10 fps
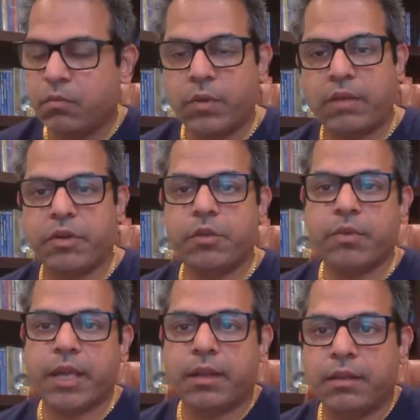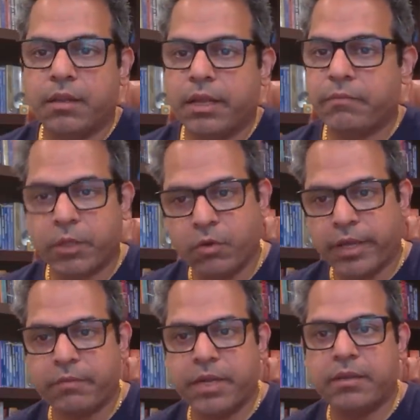whatever you get, and we'll
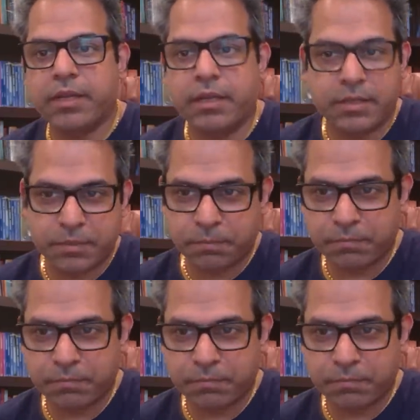cook and eat. eat.